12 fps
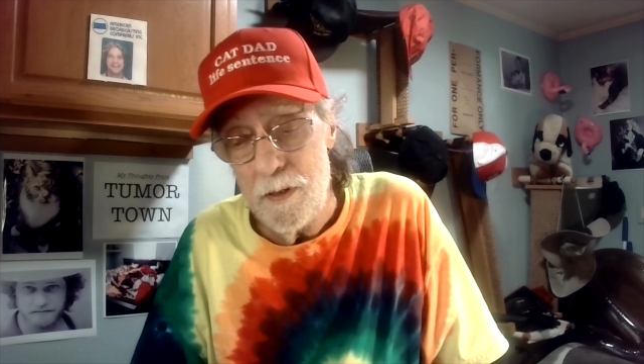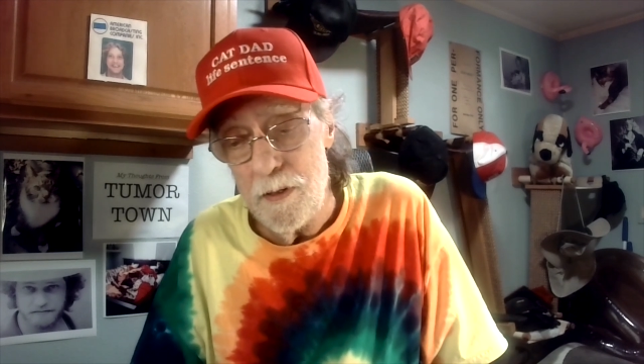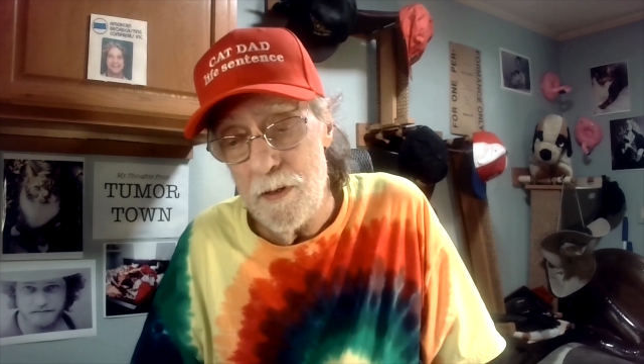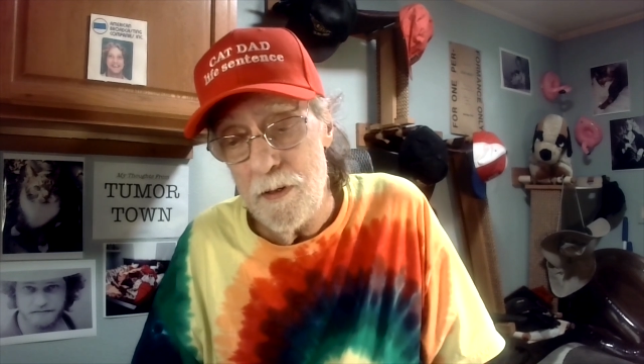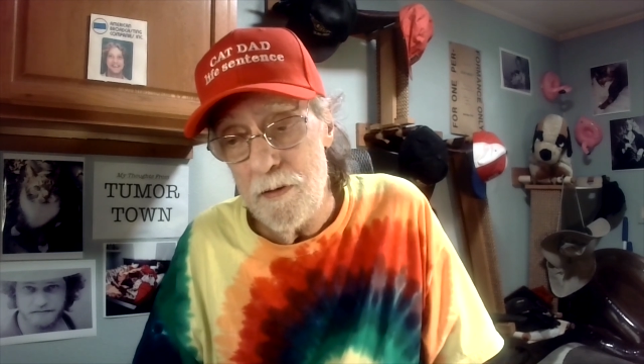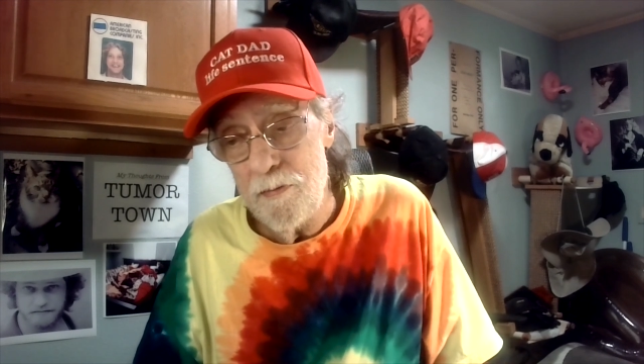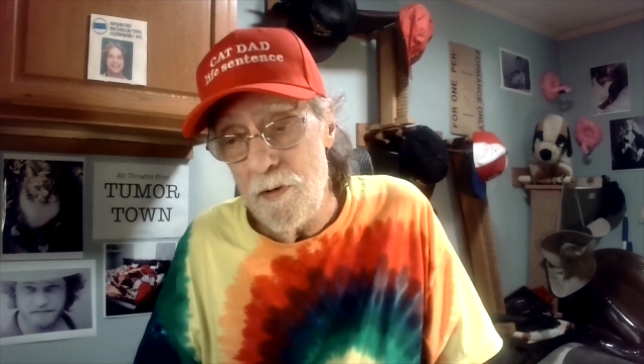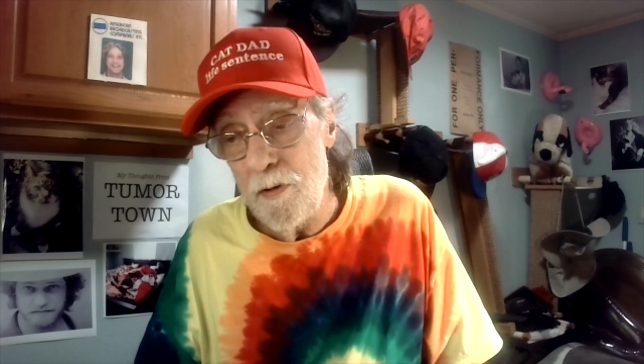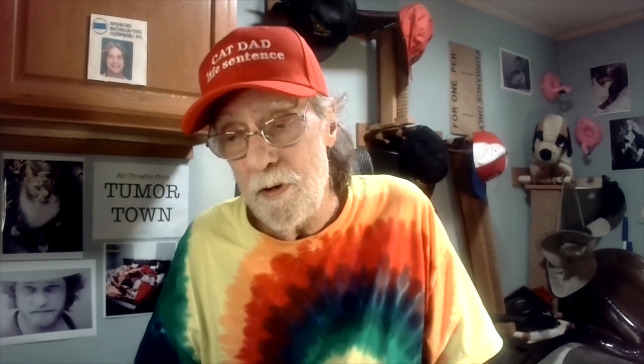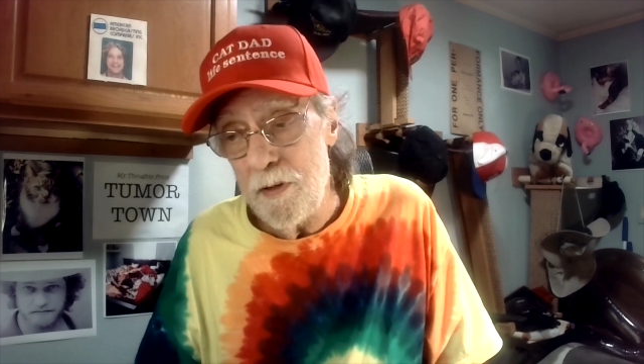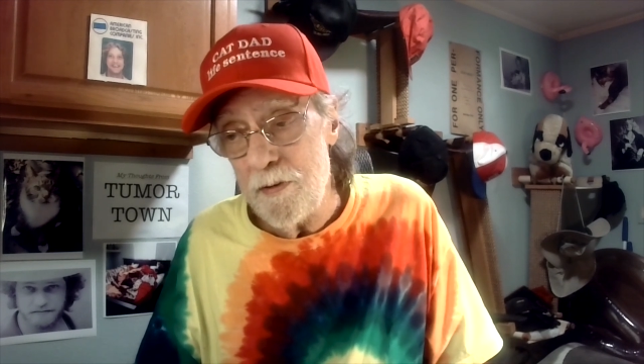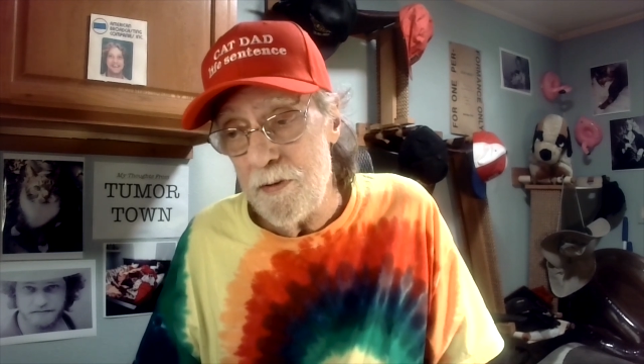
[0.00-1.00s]

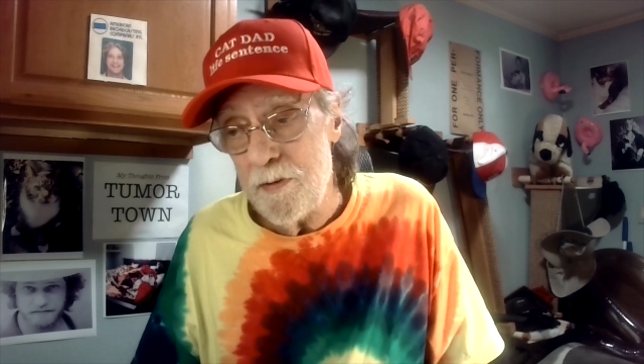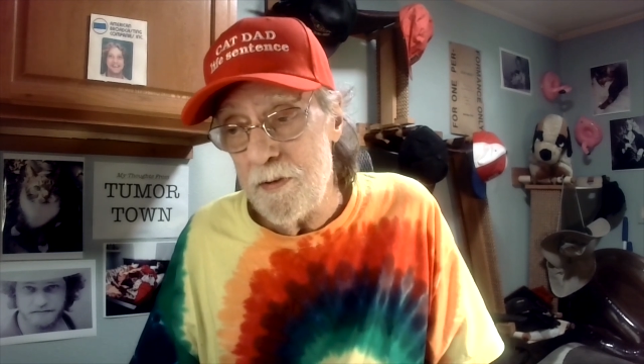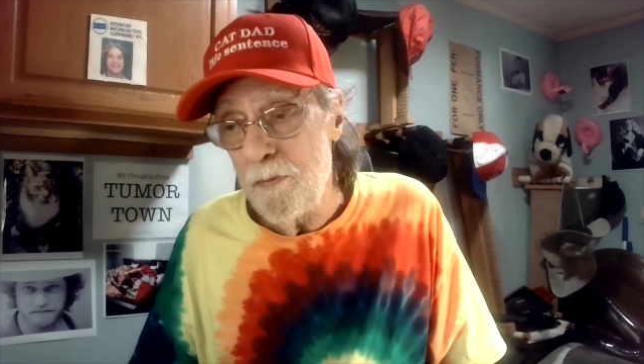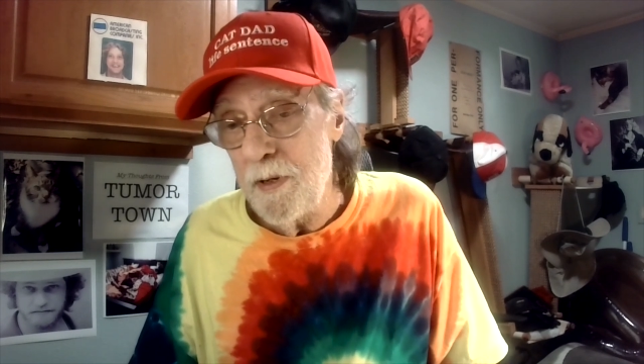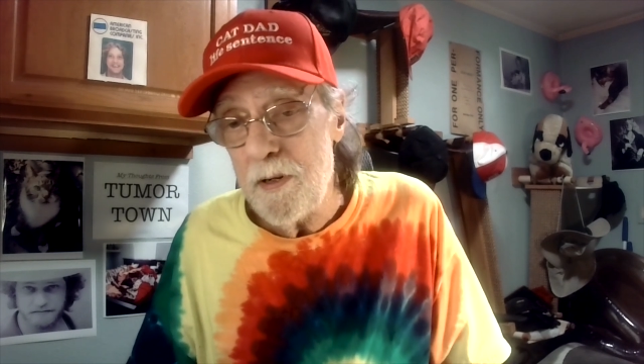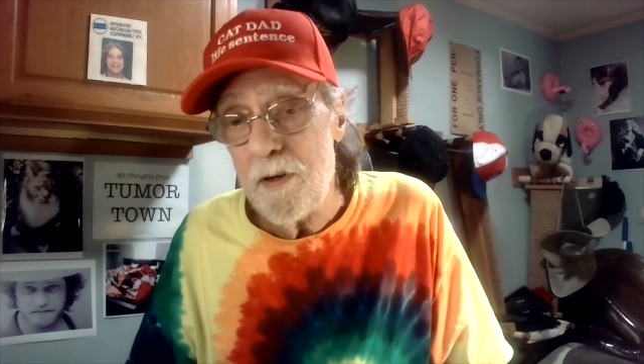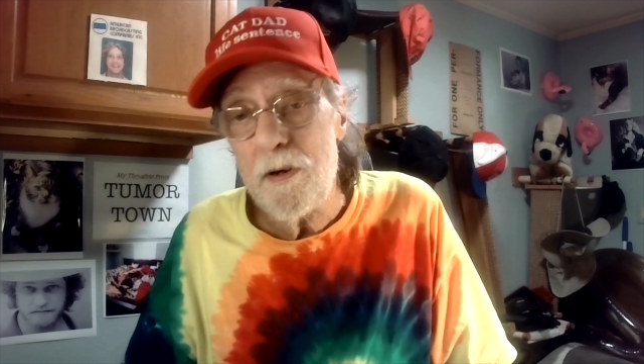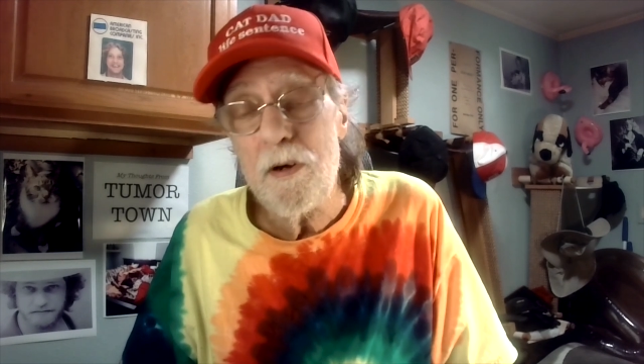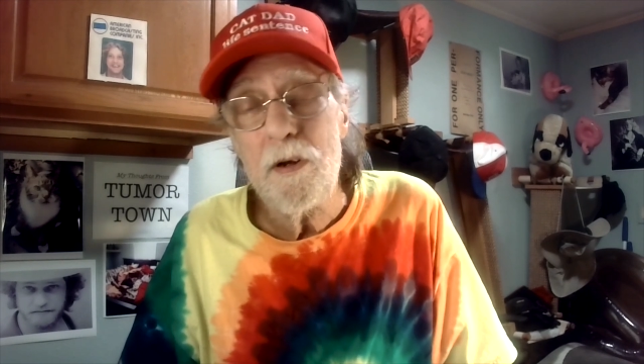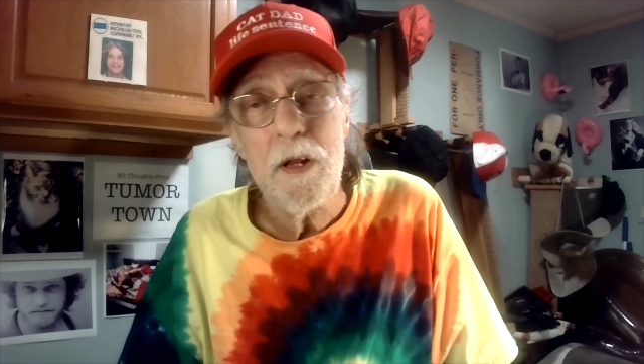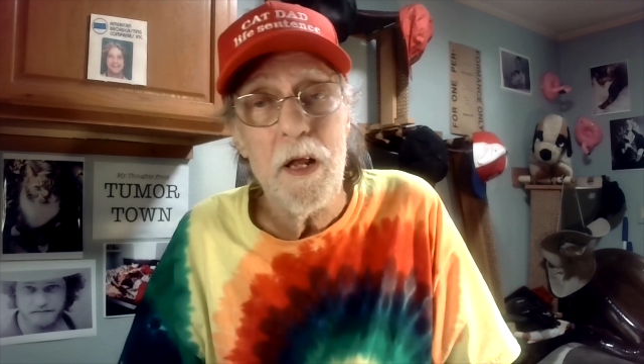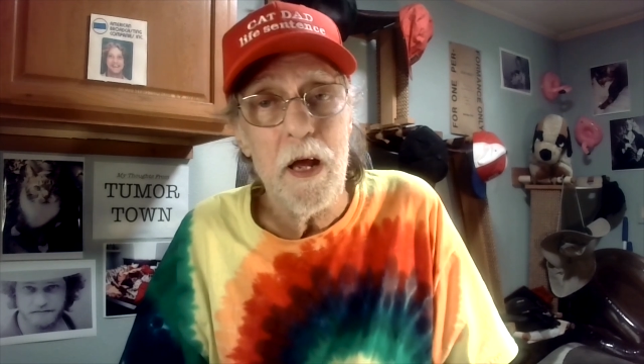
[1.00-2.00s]
voting system we
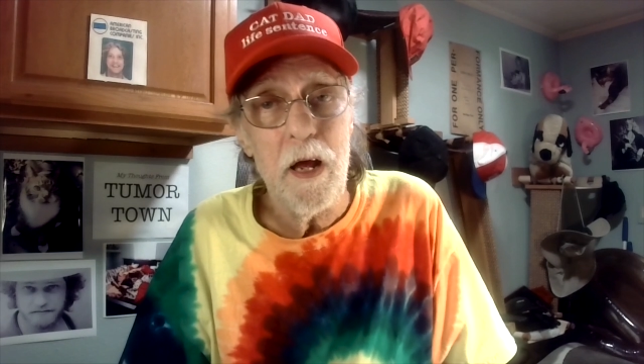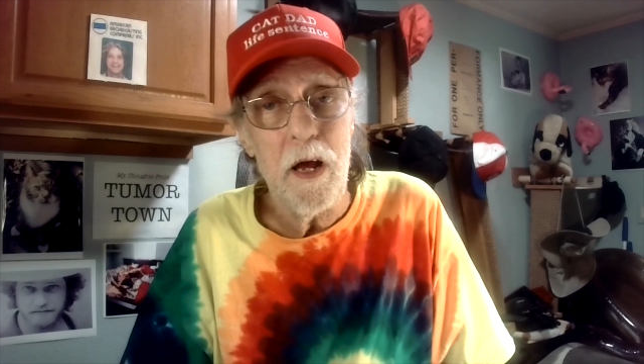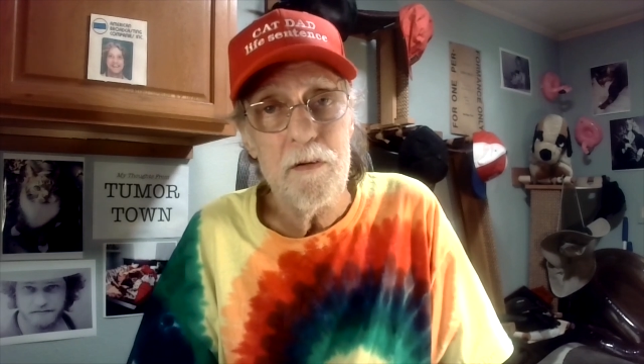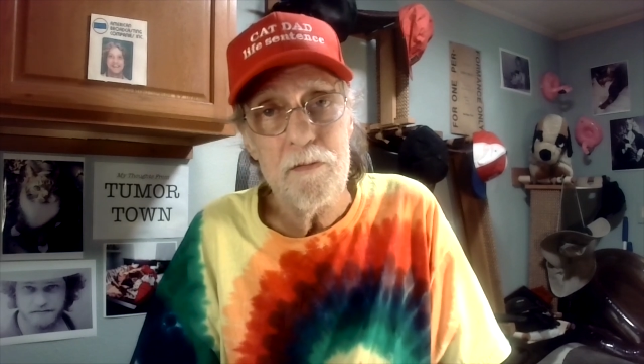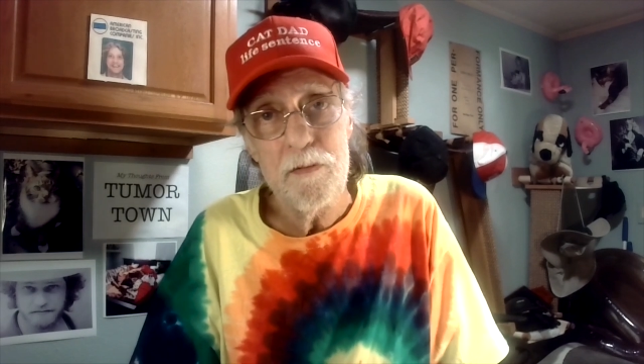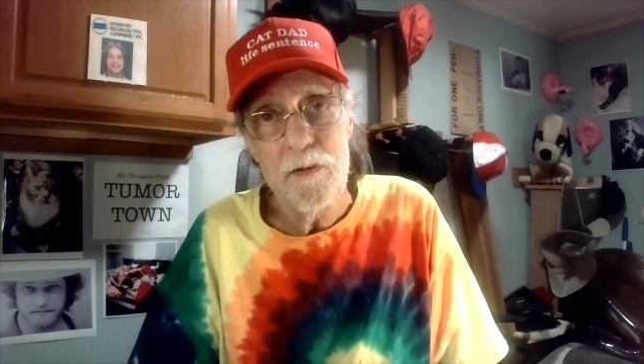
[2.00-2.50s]
currently have.